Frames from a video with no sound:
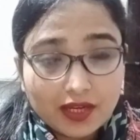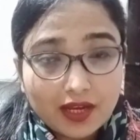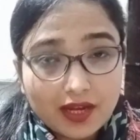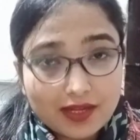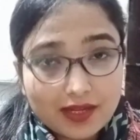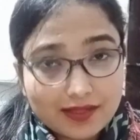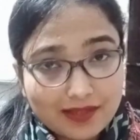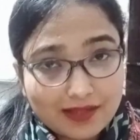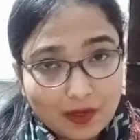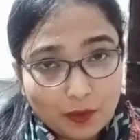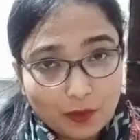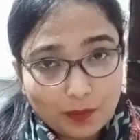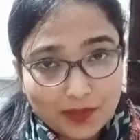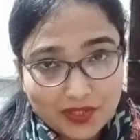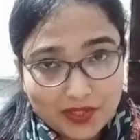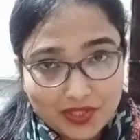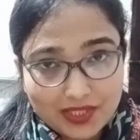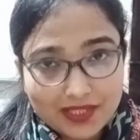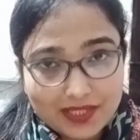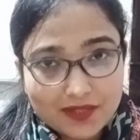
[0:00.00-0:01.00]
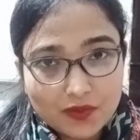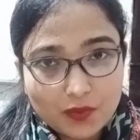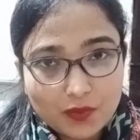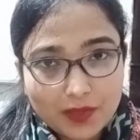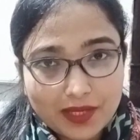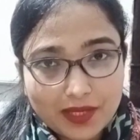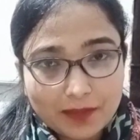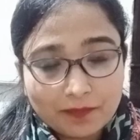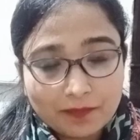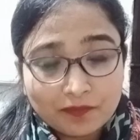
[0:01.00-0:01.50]
a sound machine as
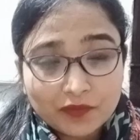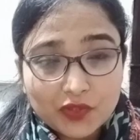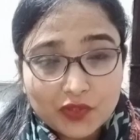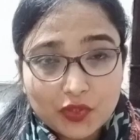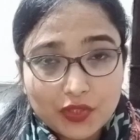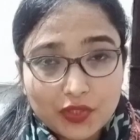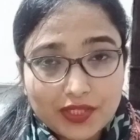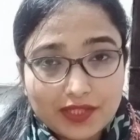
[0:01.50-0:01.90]
well to